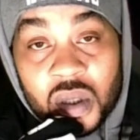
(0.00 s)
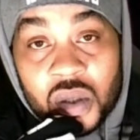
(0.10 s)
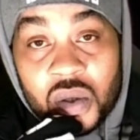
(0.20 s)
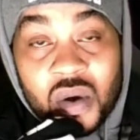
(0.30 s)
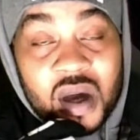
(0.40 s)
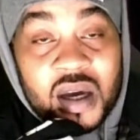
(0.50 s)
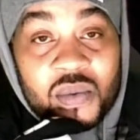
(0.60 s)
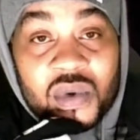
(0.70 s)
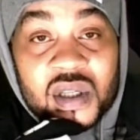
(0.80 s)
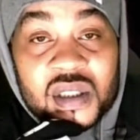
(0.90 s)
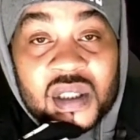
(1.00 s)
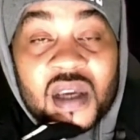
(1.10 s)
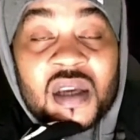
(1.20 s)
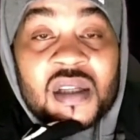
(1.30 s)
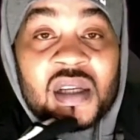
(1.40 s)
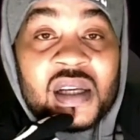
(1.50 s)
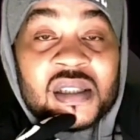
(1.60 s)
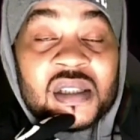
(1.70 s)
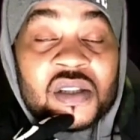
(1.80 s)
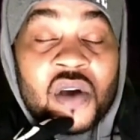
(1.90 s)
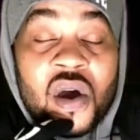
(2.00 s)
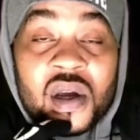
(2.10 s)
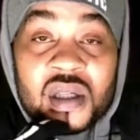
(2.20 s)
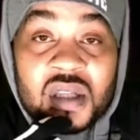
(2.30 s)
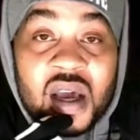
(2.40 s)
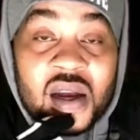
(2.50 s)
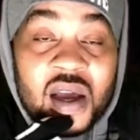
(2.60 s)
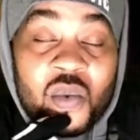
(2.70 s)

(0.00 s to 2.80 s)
You know, I, I want to say he, unless he's targeting something, I, I